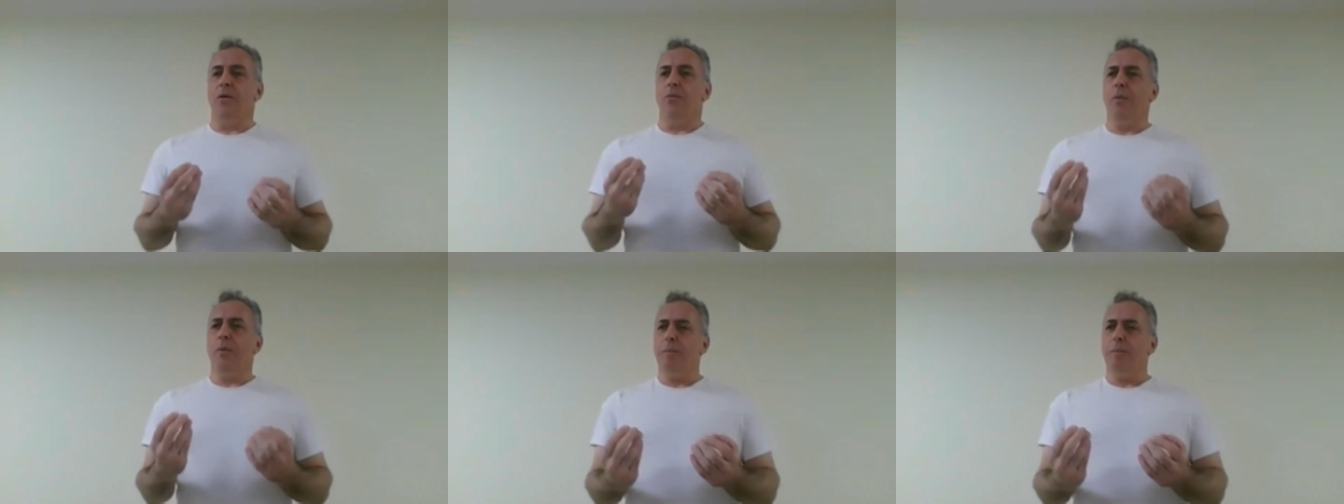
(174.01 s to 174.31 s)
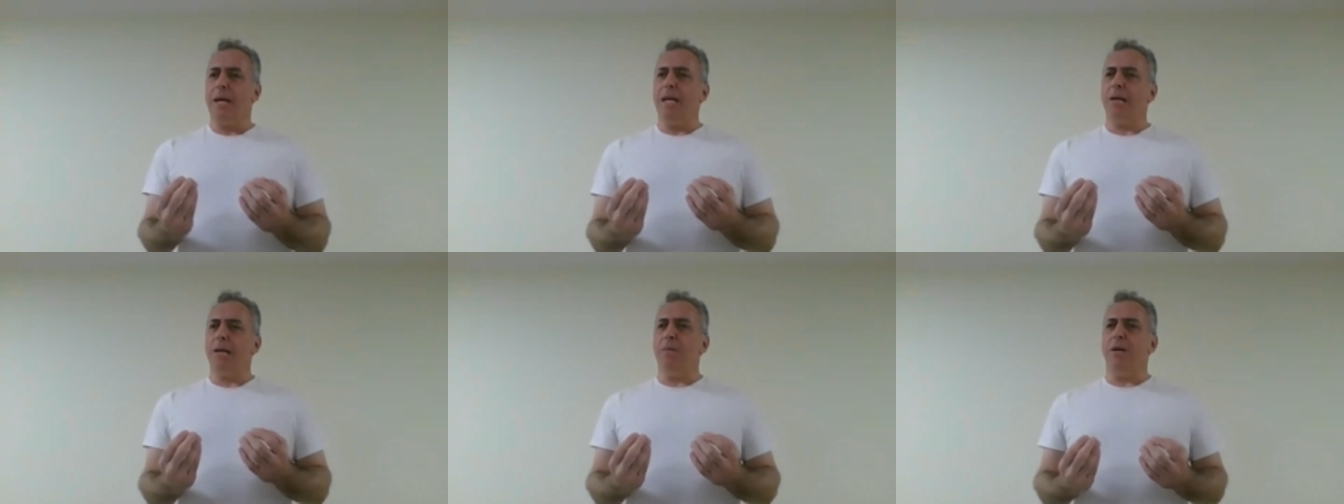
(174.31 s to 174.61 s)

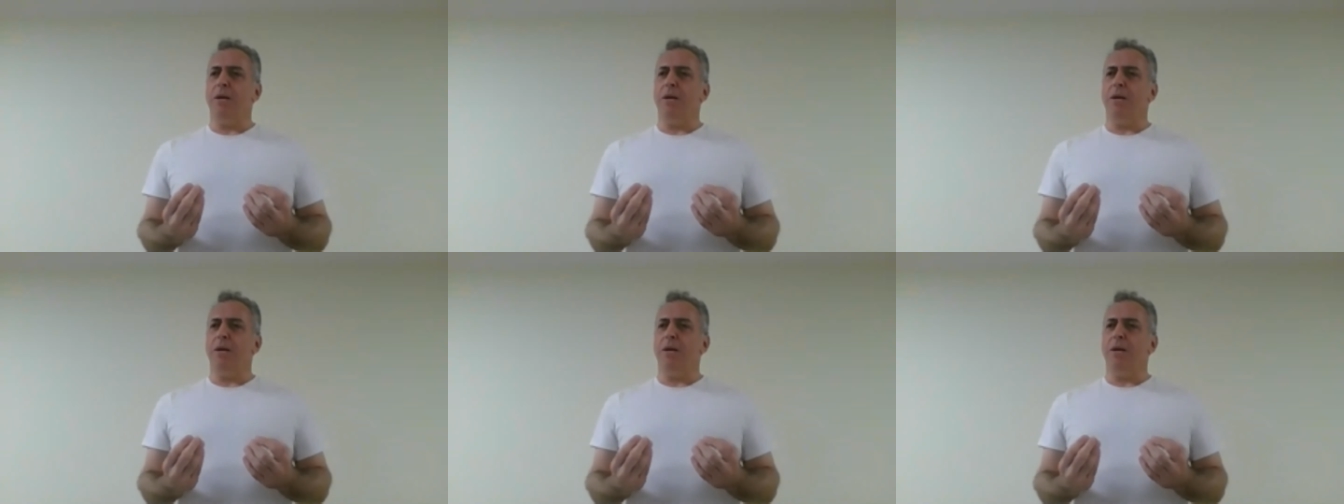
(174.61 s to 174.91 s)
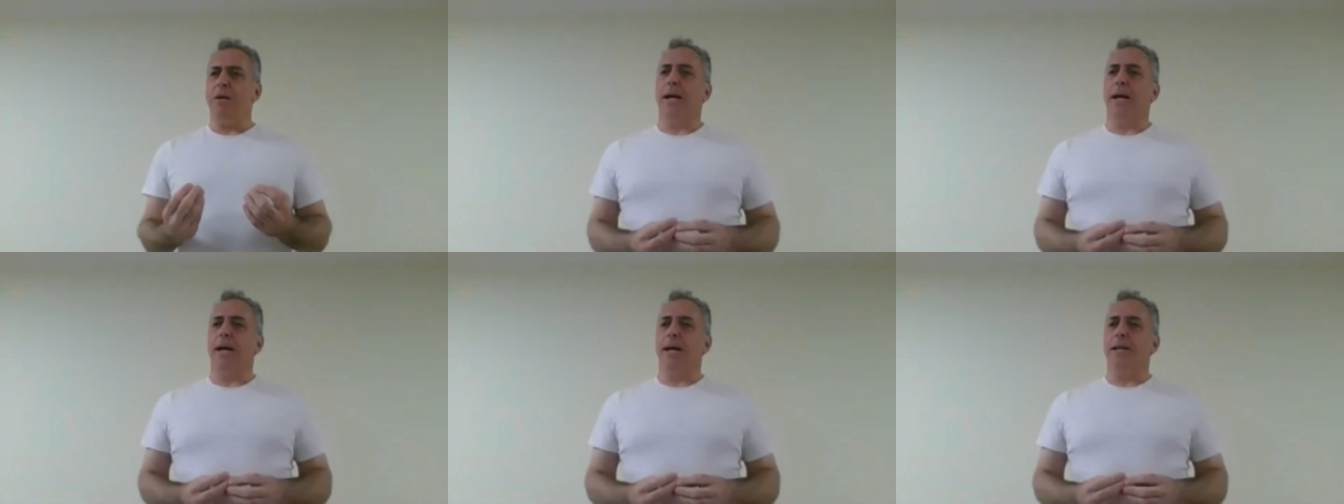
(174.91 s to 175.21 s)
make me
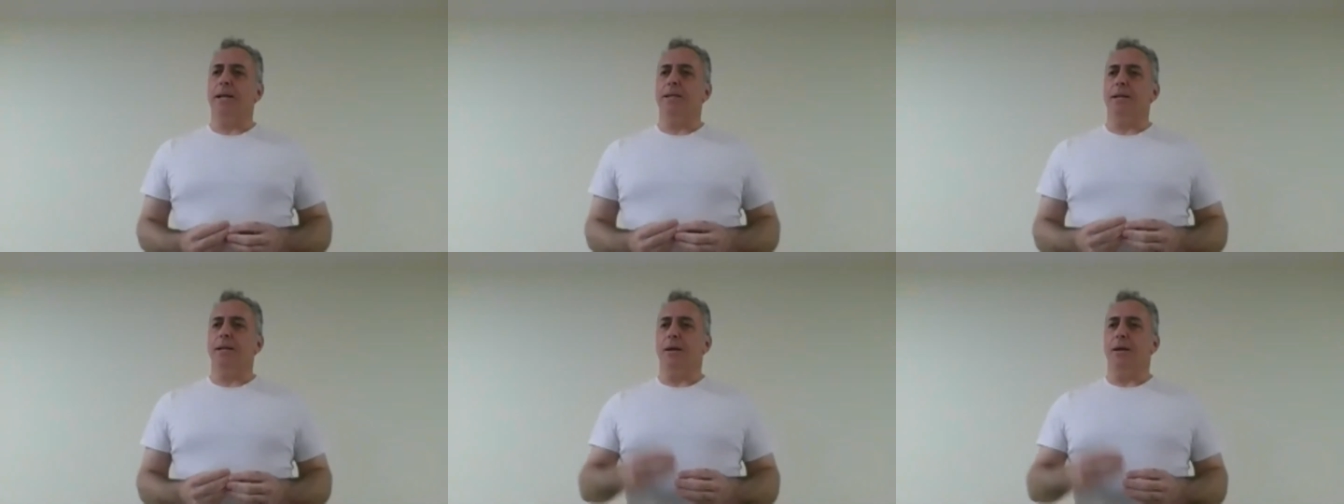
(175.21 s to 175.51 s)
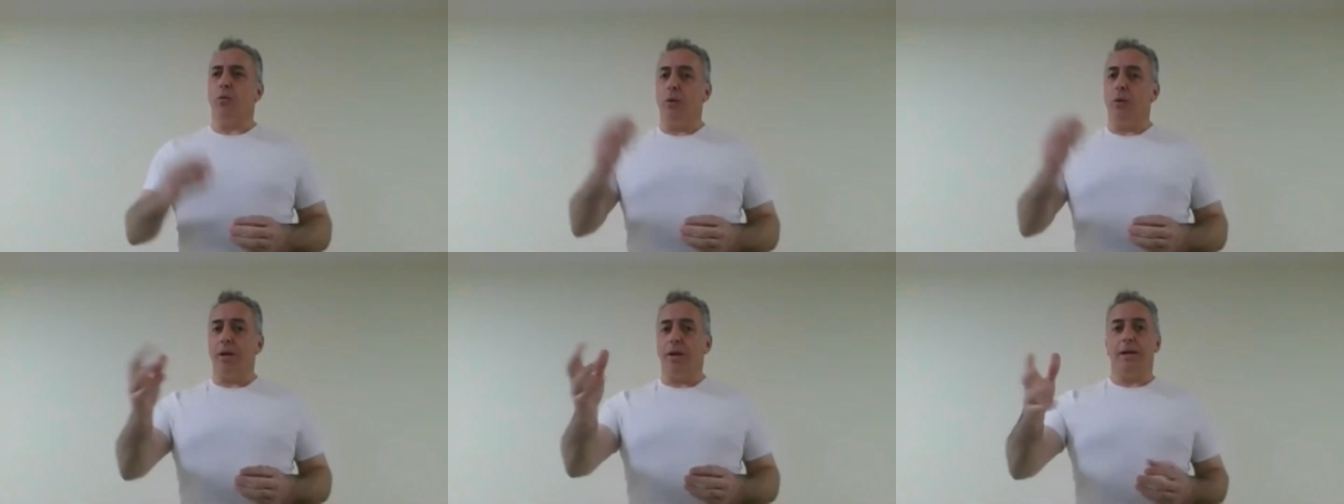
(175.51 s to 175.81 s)
realize,
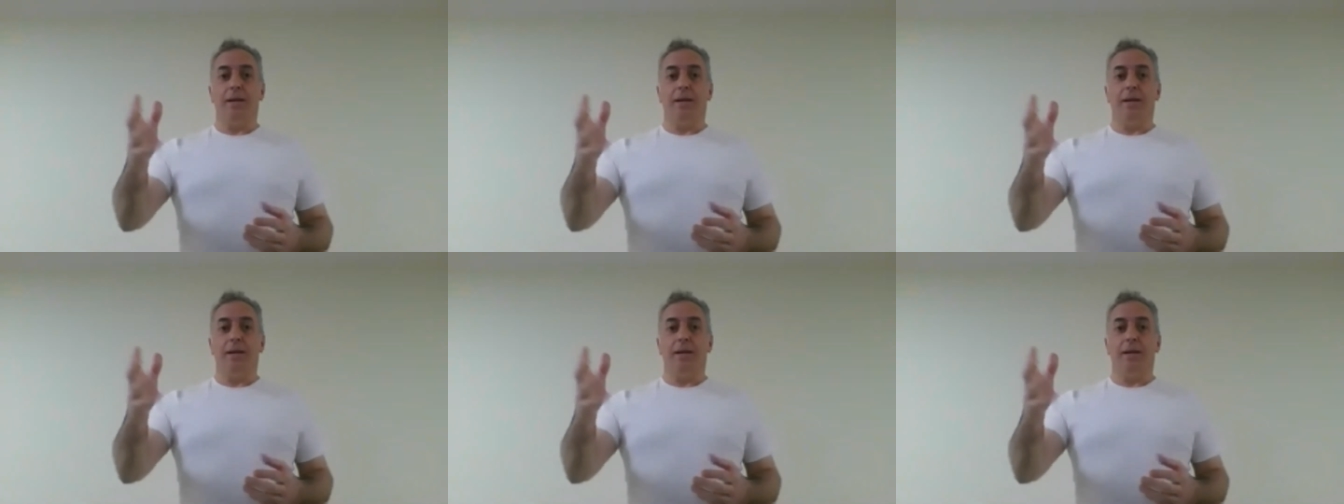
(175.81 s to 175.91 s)
well,